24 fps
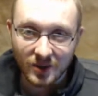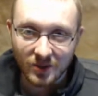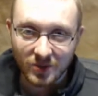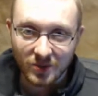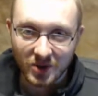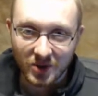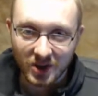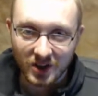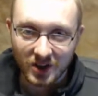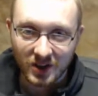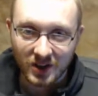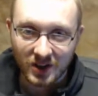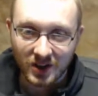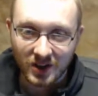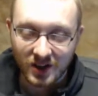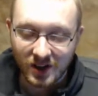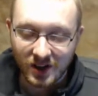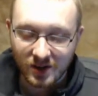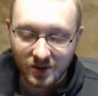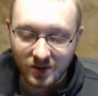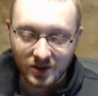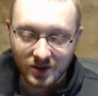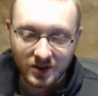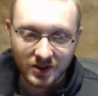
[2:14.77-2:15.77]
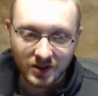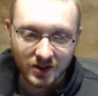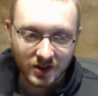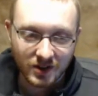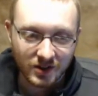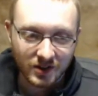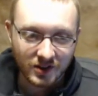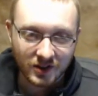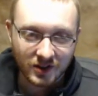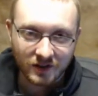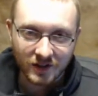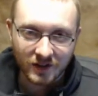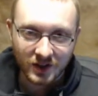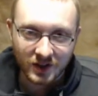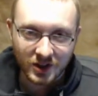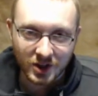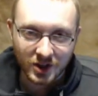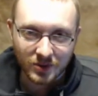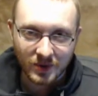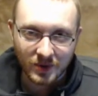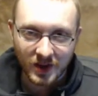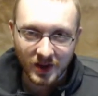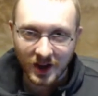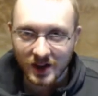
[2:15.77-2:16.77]
But uh, I wanted to end this
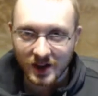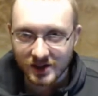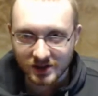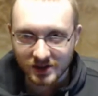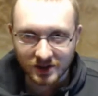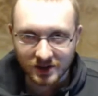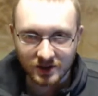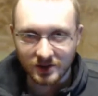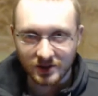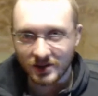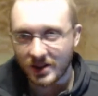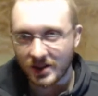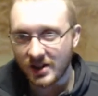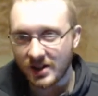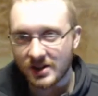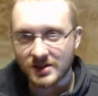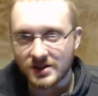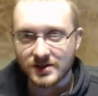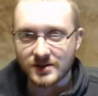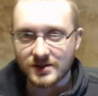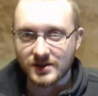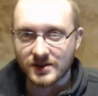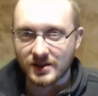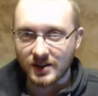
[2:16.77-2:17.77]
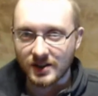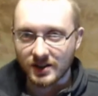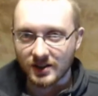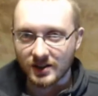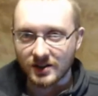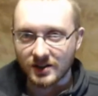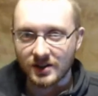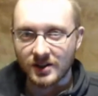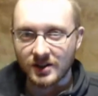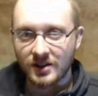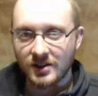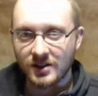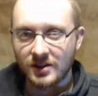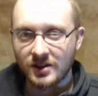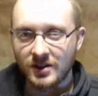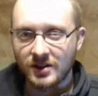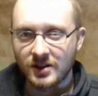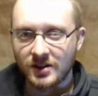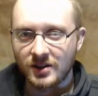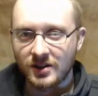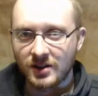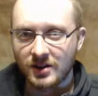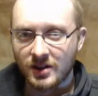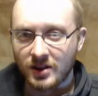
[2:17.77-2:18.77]
video by asking you guys like
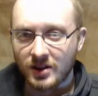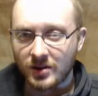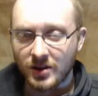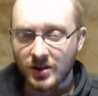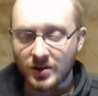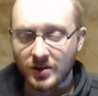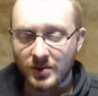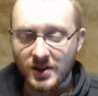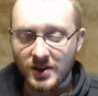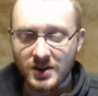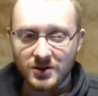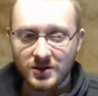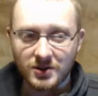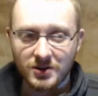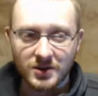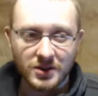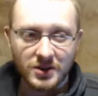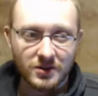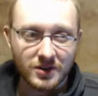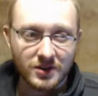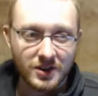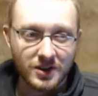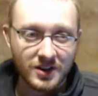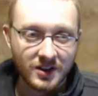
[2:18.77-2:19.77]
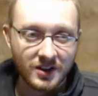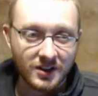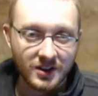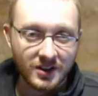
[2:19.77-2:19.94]
uh, am I doing it wrong?